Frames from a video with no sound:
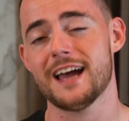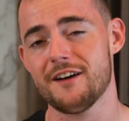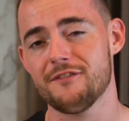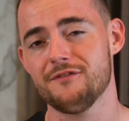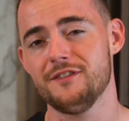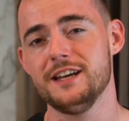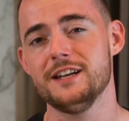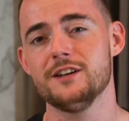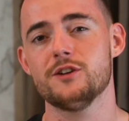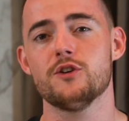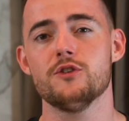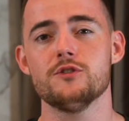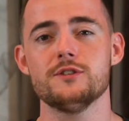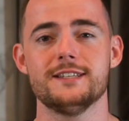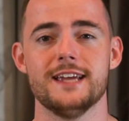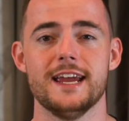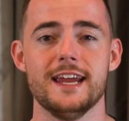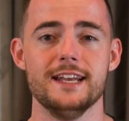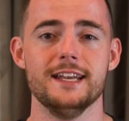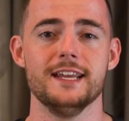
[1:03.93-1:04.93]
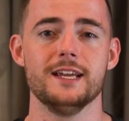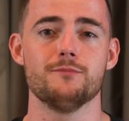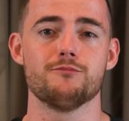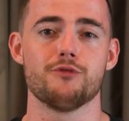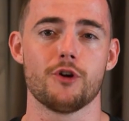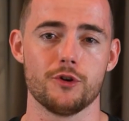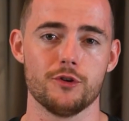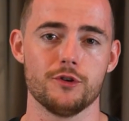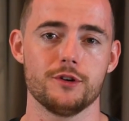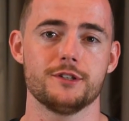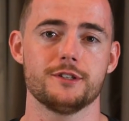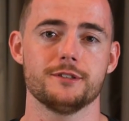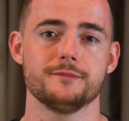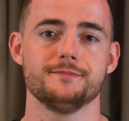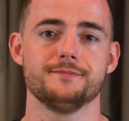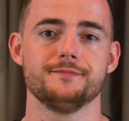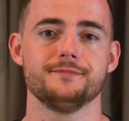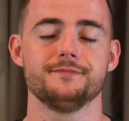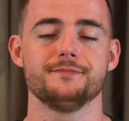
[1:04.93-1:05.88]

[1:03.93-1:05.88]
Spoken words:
caffeine-containing product.